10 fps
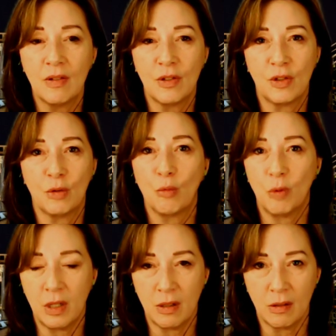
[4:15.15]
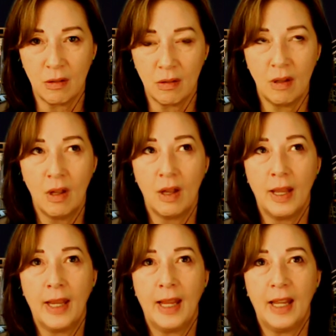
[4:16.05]
surreal,
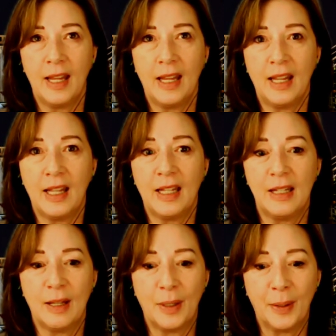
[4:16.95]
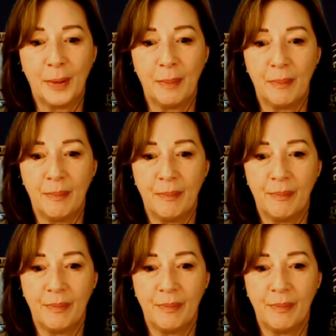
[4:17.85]
and um,